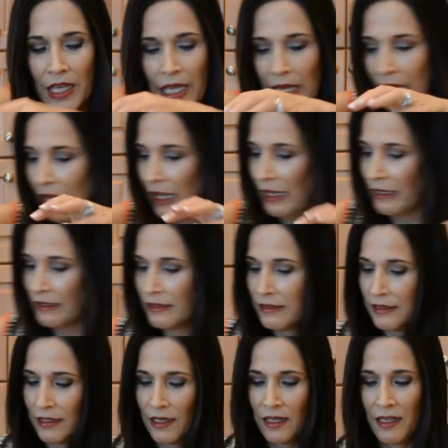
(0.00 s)
and
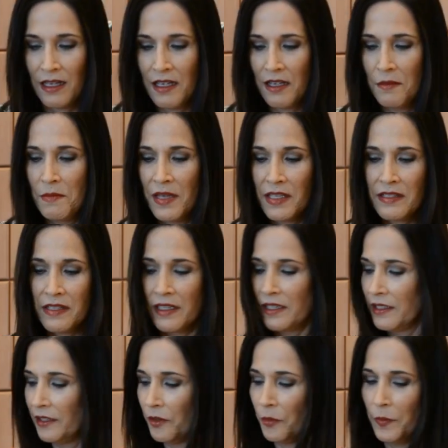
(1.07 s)
mix it
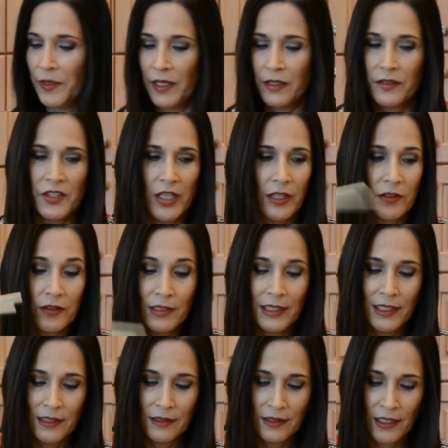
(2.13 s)
a little bit
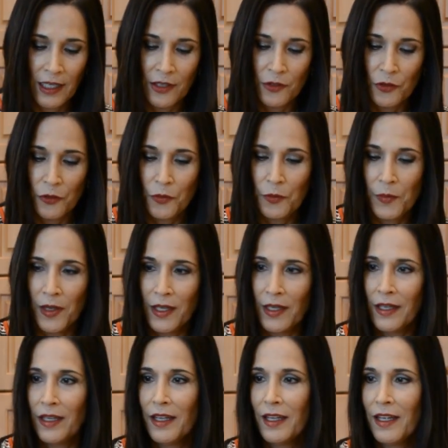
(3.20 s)
gently. I use
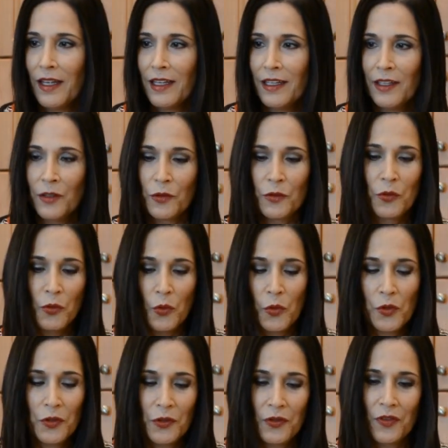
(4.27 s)
my little
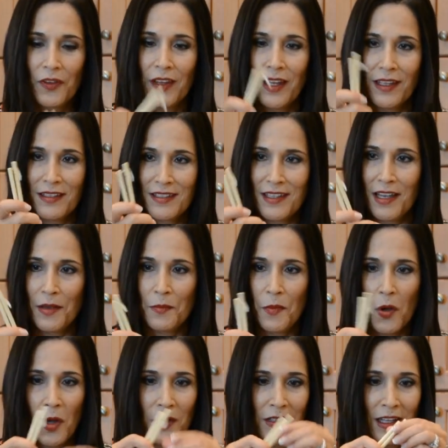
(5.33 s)
tools that I
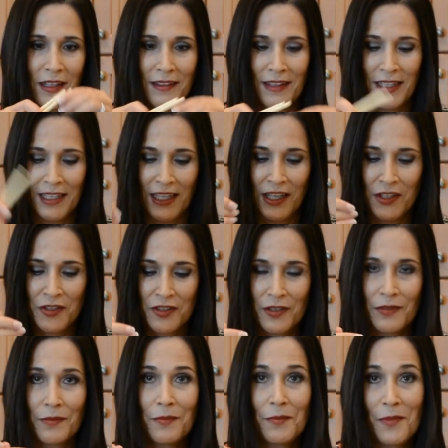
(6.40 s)
bought at the
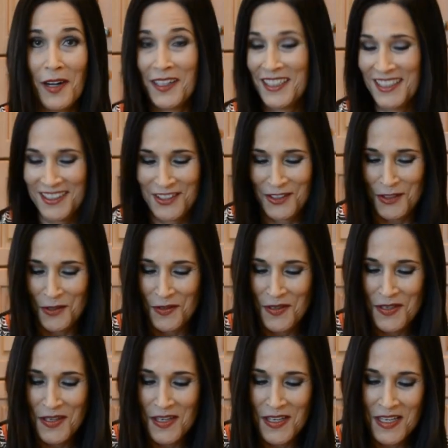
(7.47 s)
Asian market too.
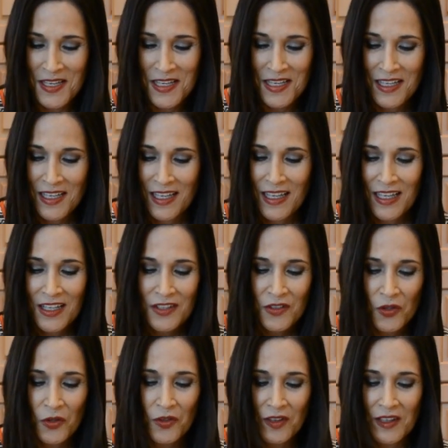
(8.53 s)

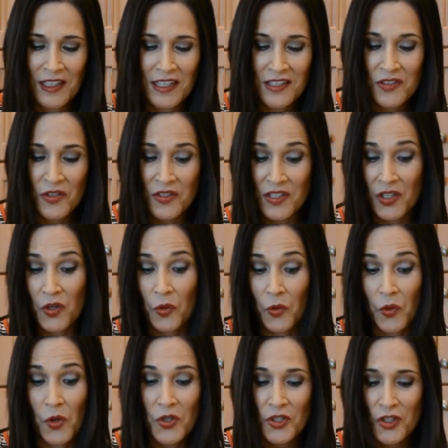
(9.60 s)
So this doesn't
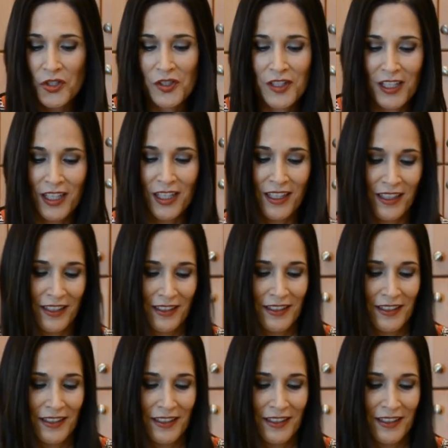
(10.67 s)
crush the